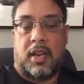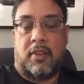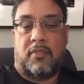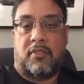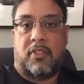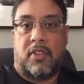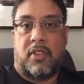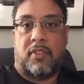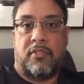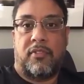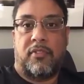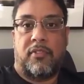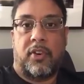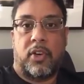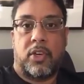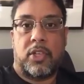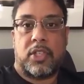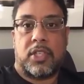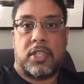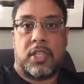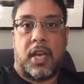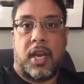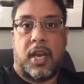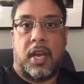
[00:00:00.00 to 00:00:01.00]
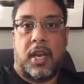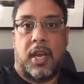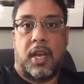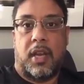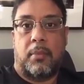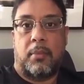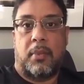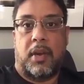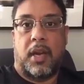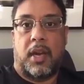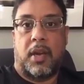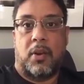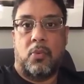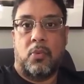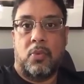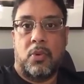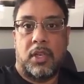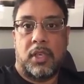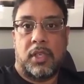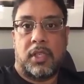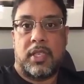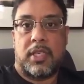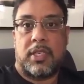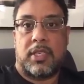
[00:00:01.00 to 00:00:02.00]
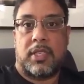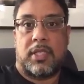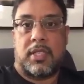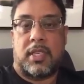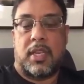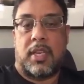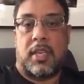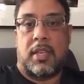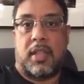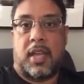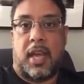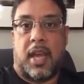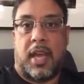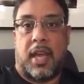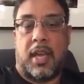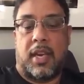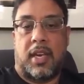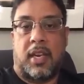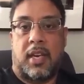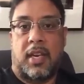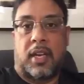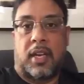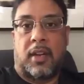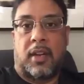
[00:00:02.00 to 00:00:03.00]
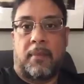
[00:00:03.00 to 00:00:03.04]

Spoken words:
And for the first time, I really see that,